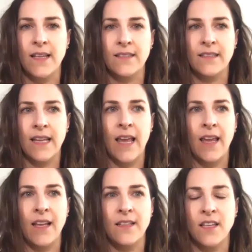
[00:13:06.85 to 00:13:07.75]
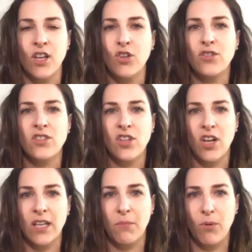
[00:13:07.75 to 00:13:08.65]
and they it's a good
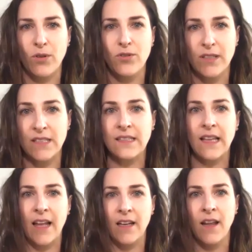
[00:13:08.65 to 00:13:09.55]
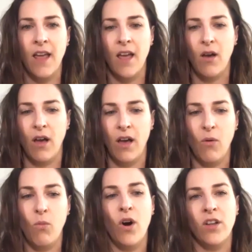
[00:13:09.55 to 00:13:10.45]
starting point to understand uh,
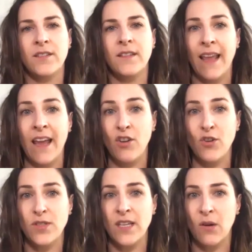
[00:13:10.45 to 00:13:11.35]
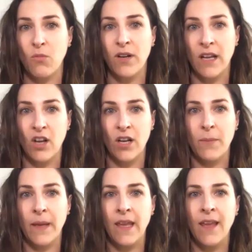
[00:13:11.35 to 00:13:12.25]
what they are using and what they're going to
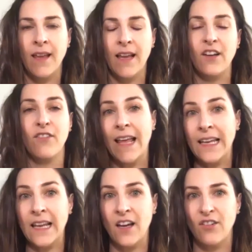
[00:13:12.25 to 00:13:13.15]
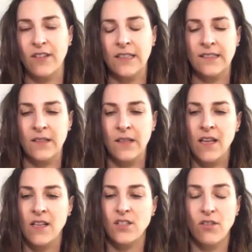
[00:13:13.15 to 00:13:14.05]
be kind of getting out of it
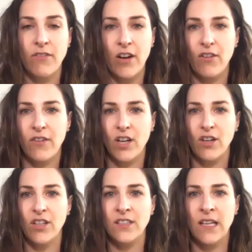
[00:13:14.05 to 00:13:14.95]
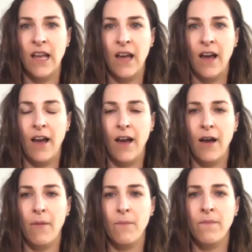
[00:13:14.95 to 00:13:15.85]
so very, very good.
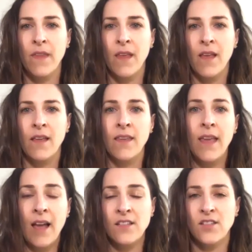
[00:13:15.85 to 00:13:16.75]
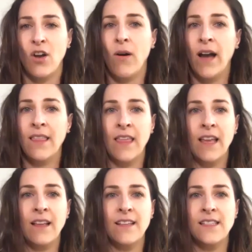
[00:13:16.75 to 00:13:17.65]
Um, yeah, so I
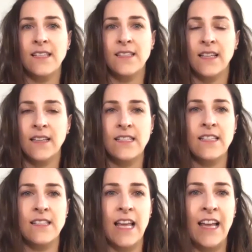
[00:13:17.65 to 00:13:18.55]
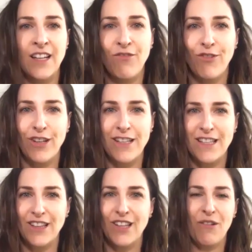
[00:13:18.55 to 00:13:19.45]
think this is this is it for this
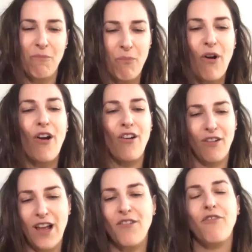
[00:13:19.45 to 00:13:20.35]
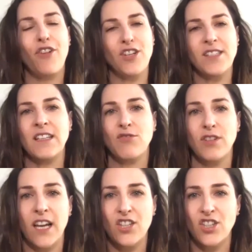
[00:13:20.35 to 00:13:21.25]
the per, kind of first
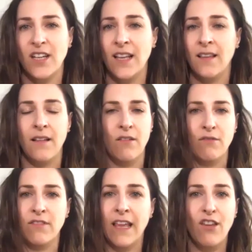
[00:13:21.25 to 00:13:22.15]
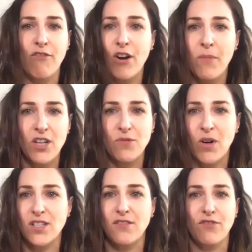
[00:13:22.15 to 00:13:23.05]
introduction. I uh, thank you very much,
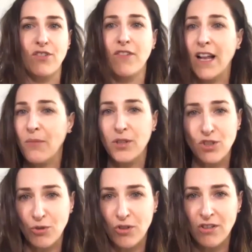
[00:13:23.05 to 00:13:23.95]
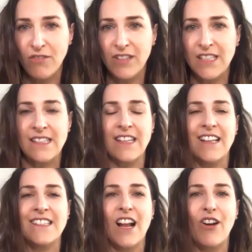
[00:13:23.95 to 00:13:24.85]
Marcin, for the valuable tour of this uh,
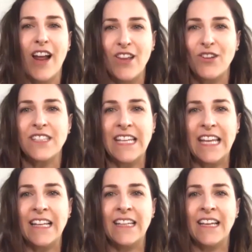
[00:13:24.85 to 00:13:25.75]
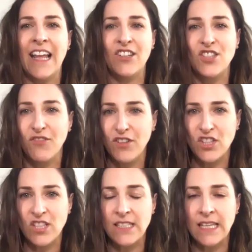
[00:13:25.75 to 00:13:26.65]
cellular IoT and the energy
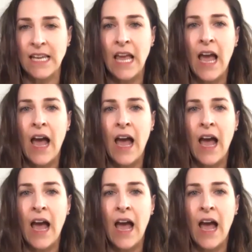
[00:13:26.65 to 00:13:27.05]
efficiency.